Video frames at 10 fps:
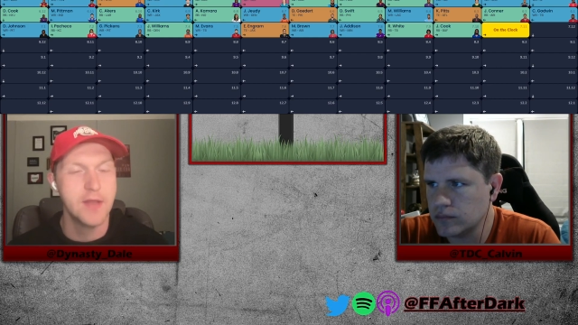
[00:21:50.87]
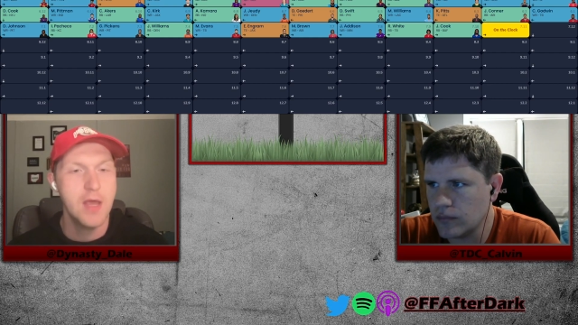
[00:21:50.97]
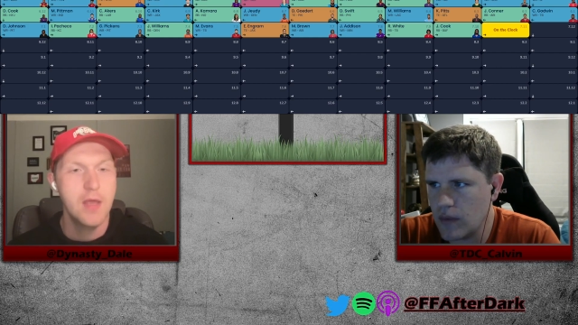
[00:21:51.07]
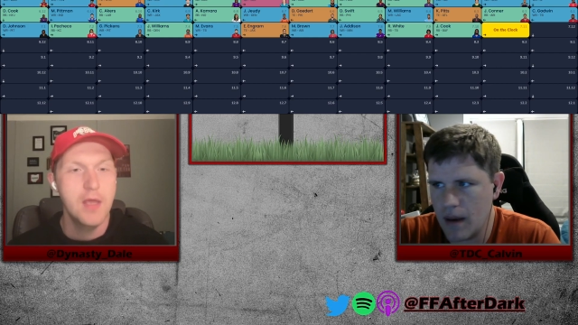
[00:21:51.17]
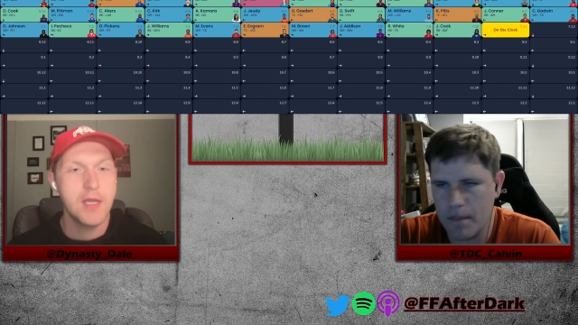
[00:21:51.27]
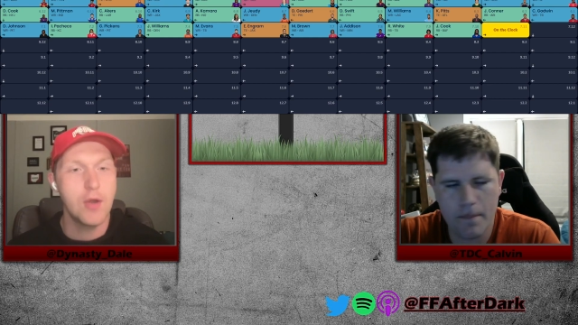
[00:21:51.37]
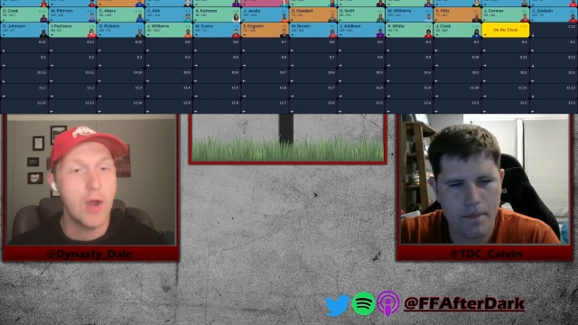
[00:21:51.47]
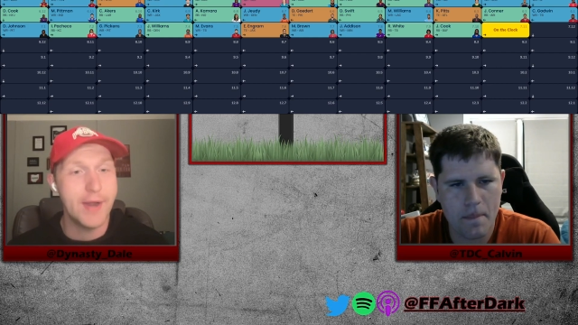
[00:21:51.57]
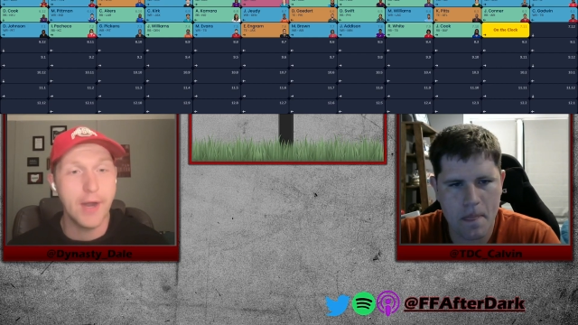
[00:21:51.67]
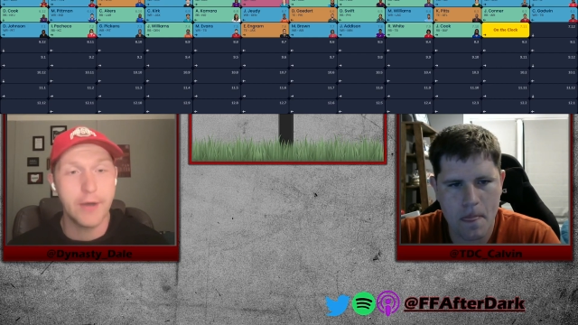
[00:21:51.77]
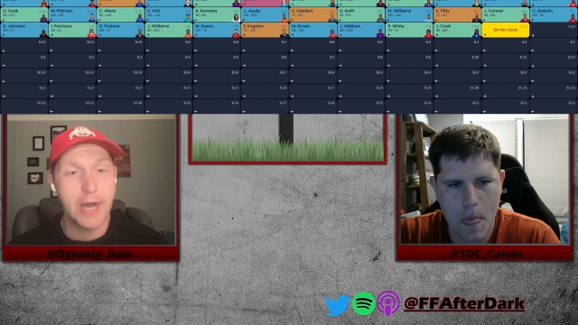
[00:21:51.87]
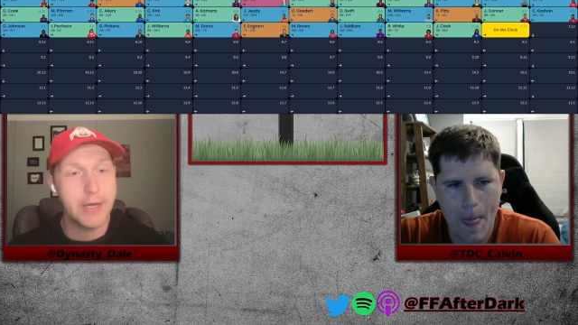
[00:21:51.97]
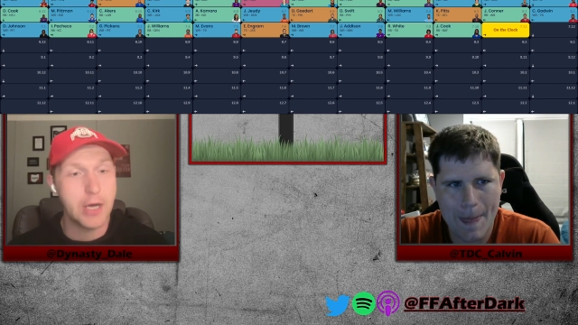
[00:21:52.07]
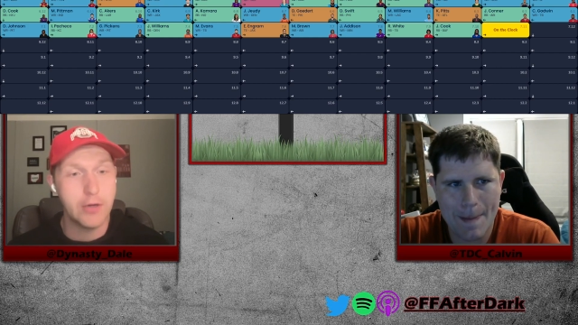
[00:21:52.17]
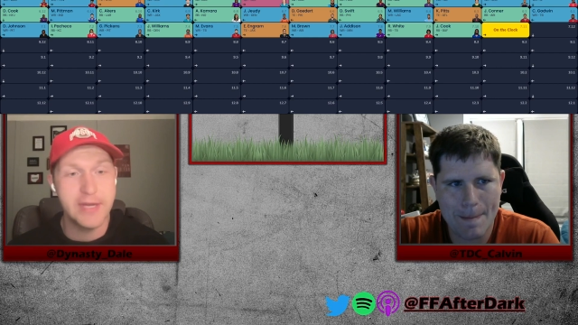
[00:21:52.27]
Speaker 1: Yep. You know, I, I I
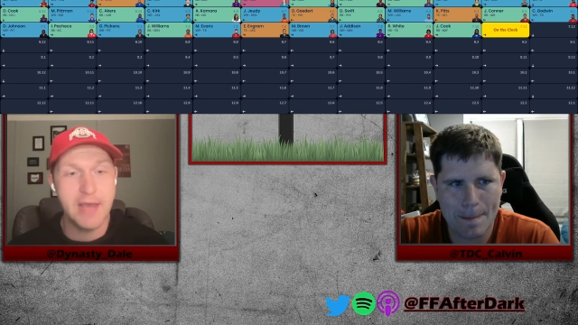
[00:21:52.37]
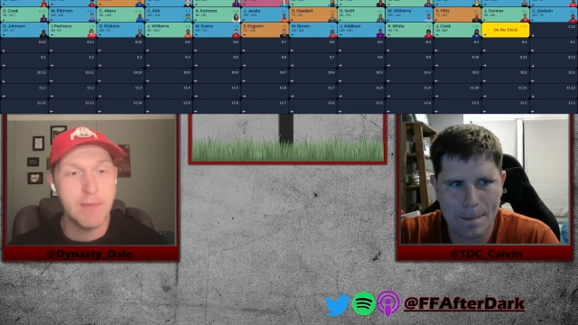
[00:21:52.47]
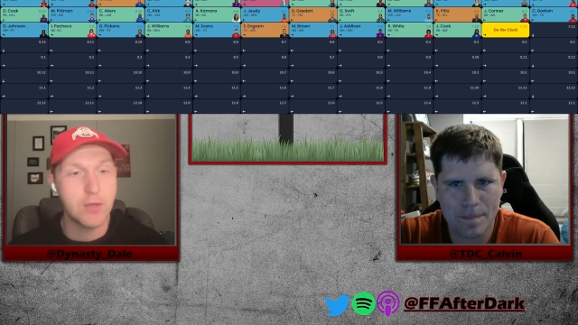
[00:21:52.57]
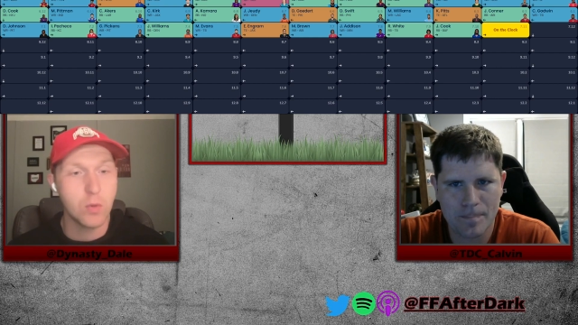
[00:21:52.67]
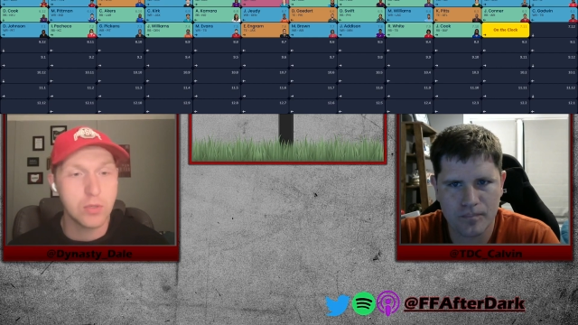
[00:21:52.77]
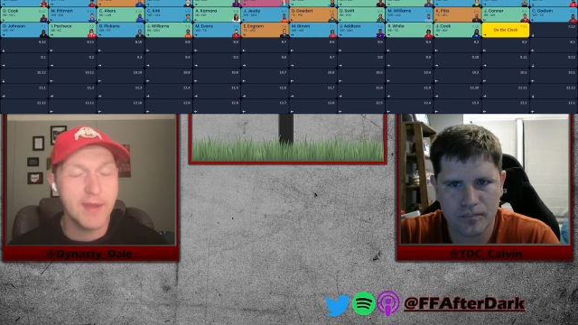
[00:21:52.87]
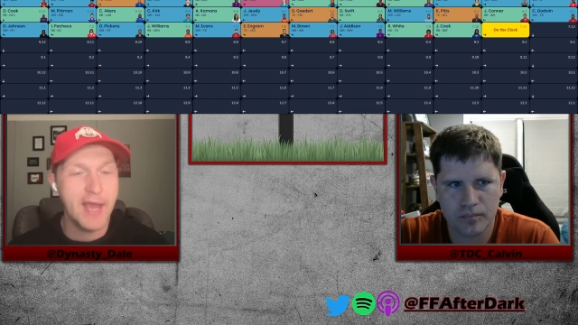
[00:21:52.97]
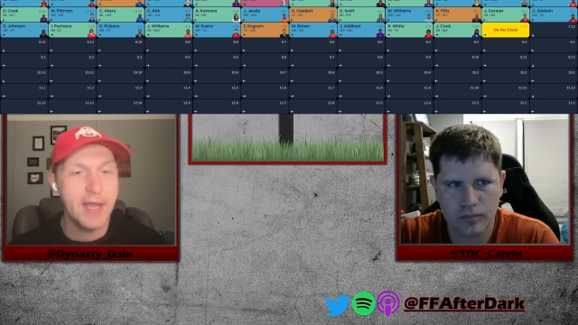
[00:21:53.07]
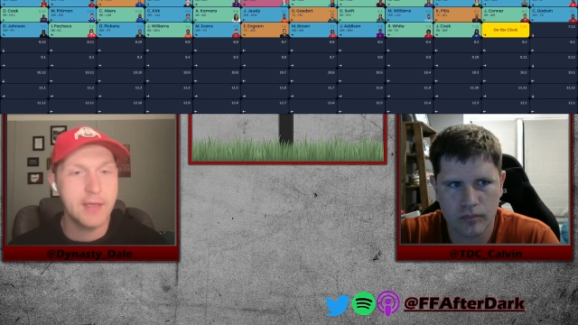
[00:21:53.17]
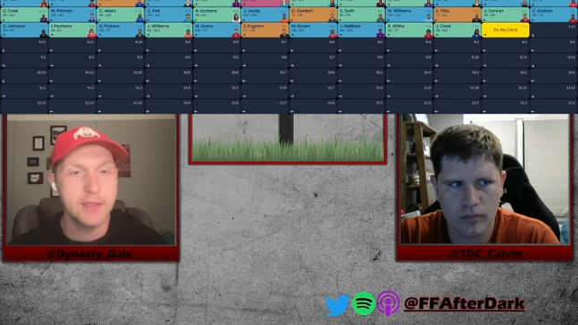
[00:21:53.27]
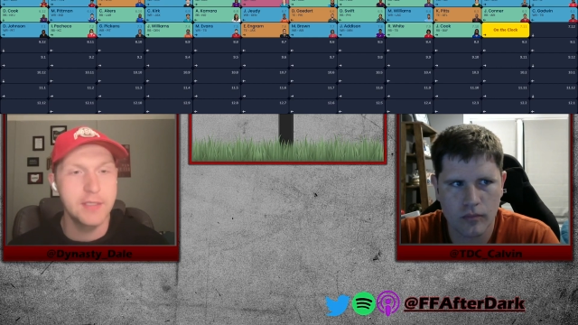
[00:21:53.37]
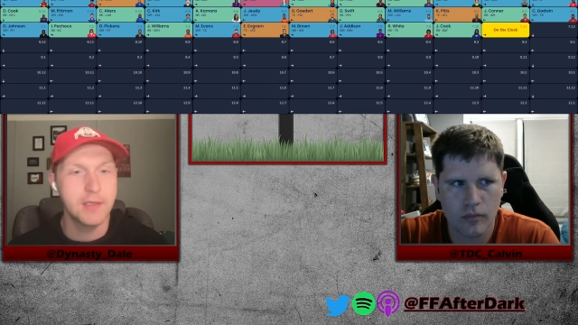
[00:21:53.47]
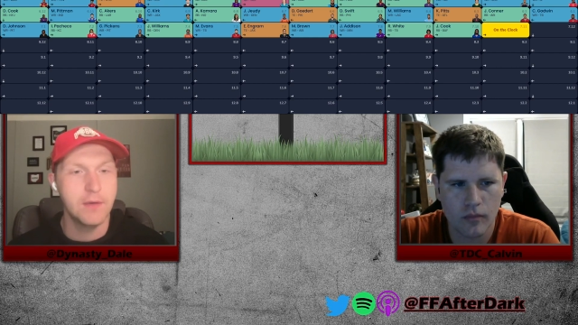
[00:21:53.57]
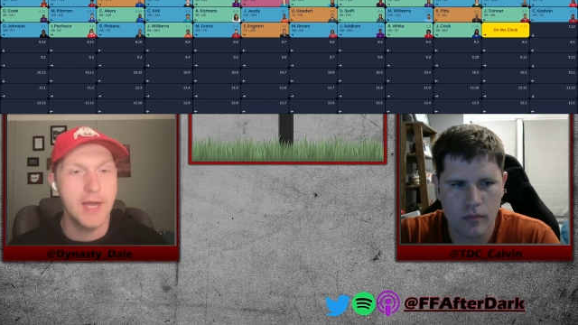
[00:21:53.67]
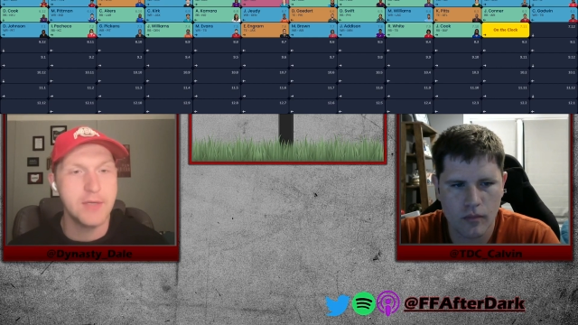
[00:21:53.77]
already have my quarterback. You know,
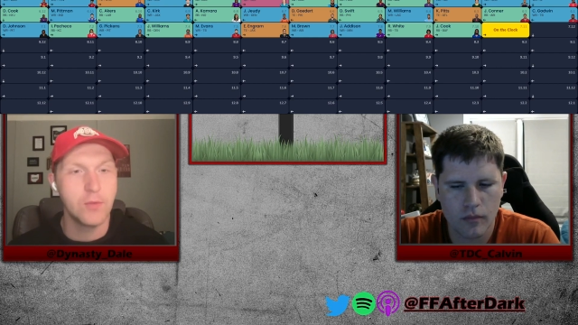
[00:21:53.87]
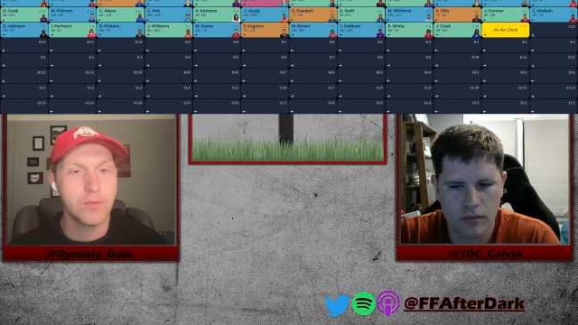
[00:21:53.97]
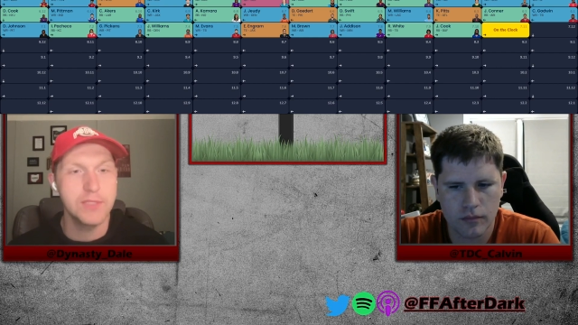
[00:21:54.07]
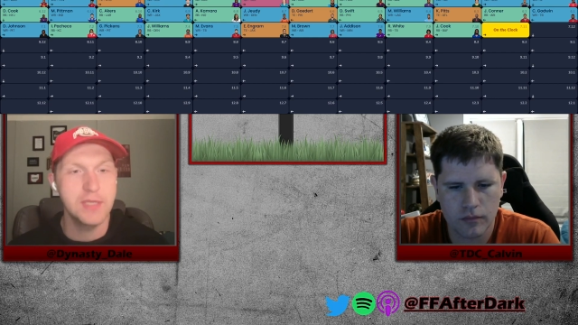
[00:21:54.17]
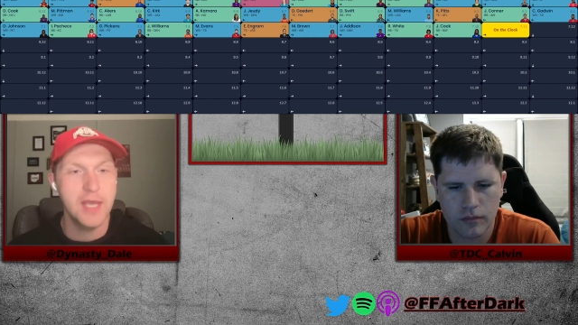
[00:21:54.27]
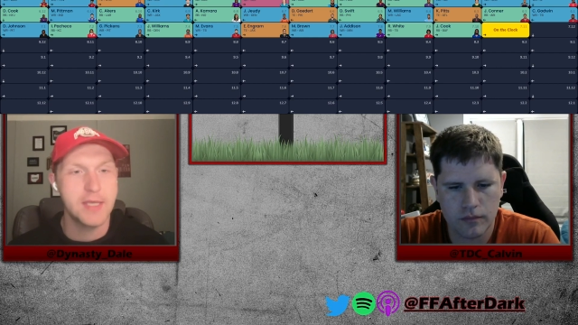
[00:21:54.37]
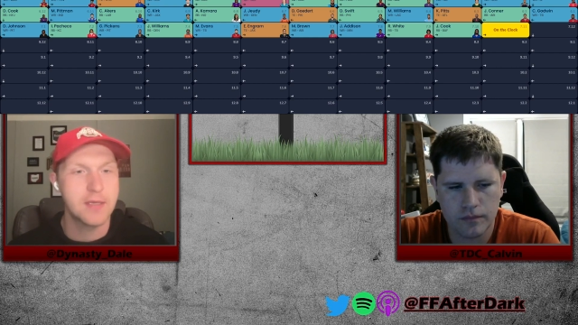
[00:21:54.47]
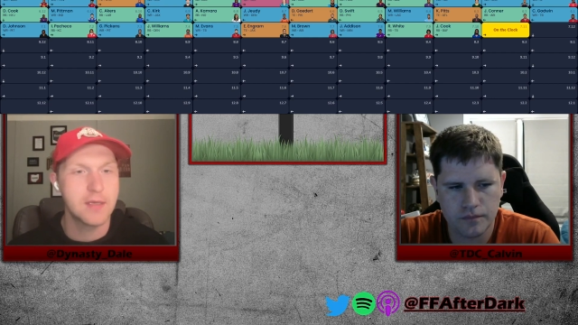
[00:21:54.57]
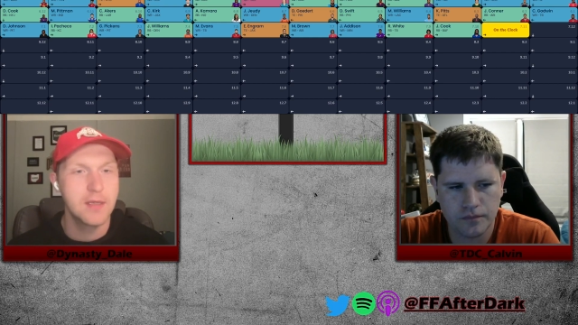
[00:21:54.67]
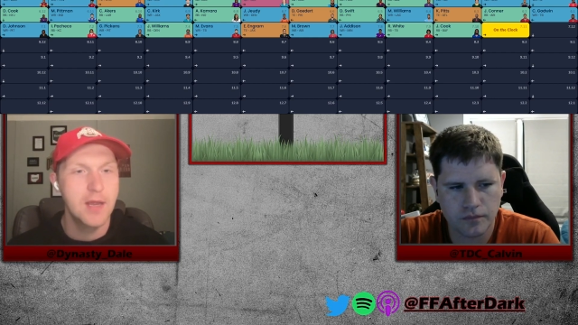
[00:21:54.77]
I don't really like